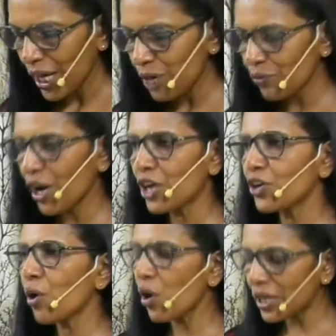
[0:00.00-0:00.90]
if you are
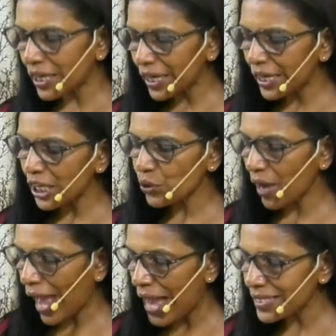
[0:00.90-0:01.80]
not ready
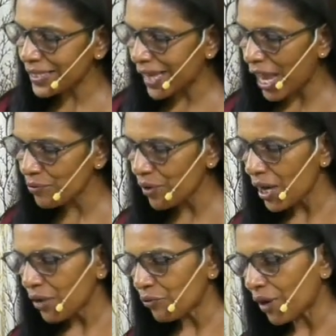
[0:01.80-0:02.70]
to escape
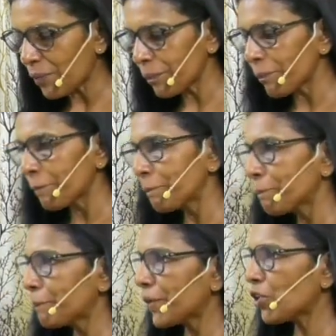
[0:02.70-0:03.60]
from
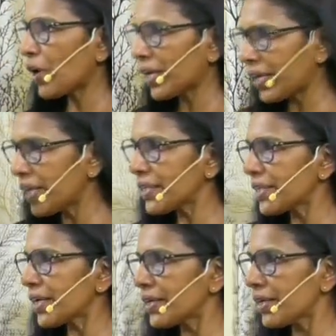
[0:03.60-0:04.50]
your
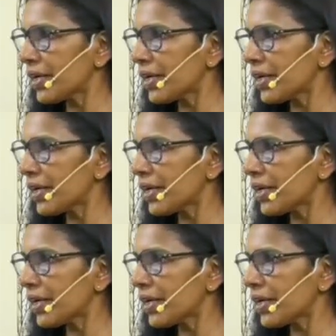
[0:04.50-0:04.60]
heated